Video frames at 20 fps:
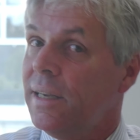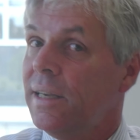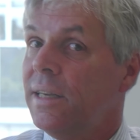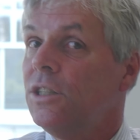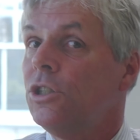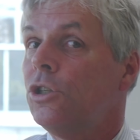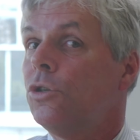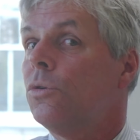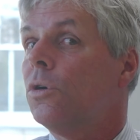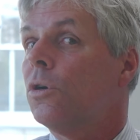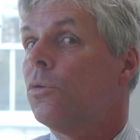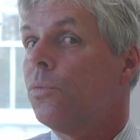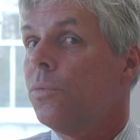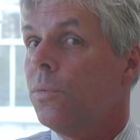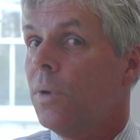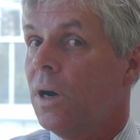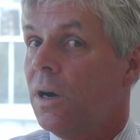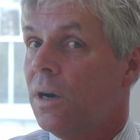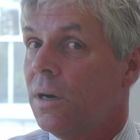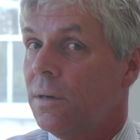into
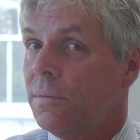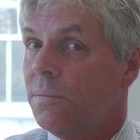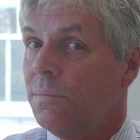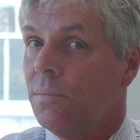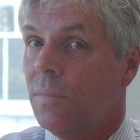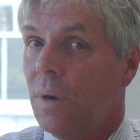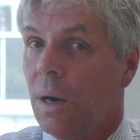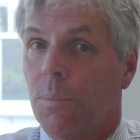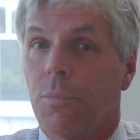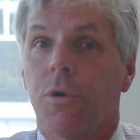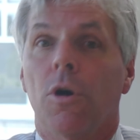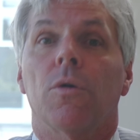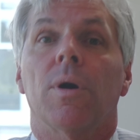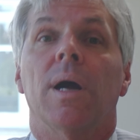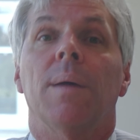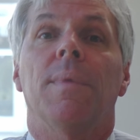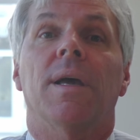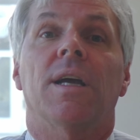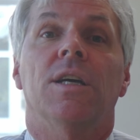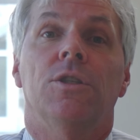a
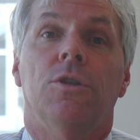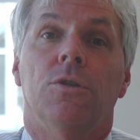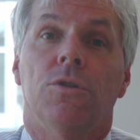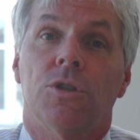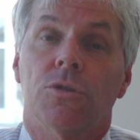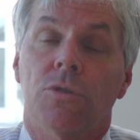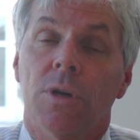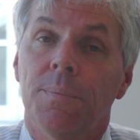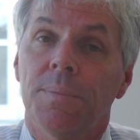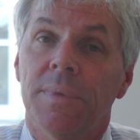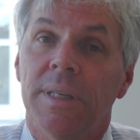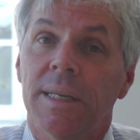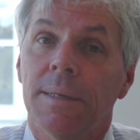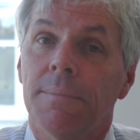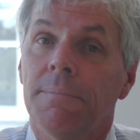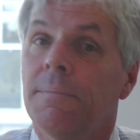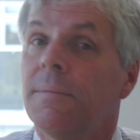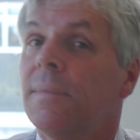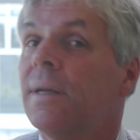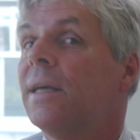program that can do
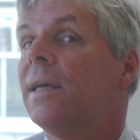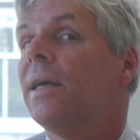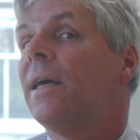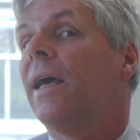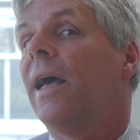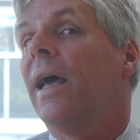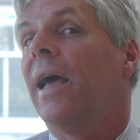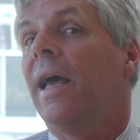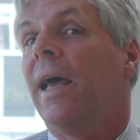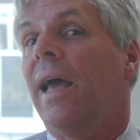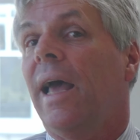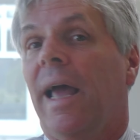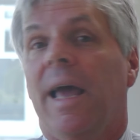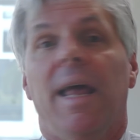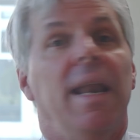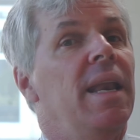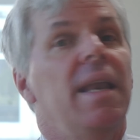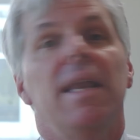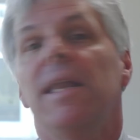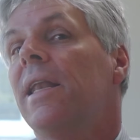scripting
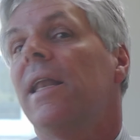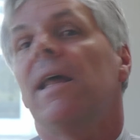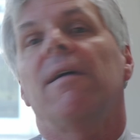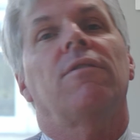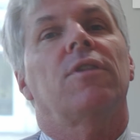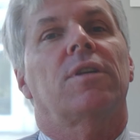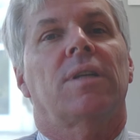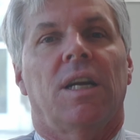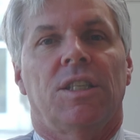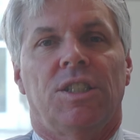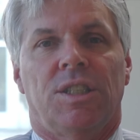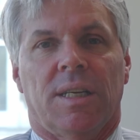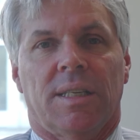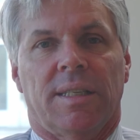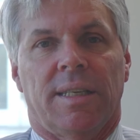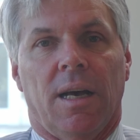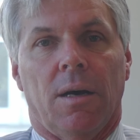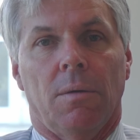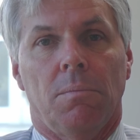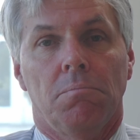and never touch
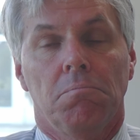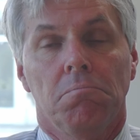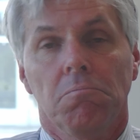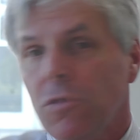Excel.